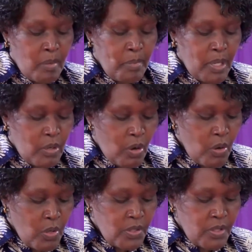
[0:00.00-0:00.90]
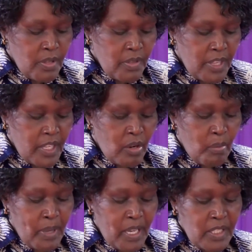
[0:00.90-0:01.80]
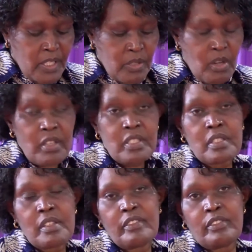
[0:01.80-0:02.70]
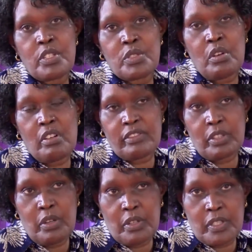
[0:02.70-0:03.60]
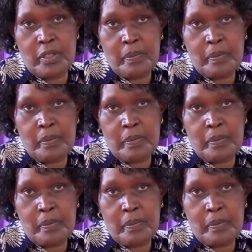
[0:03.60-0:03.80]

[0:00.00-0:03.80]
because they obeyed not the voice of God.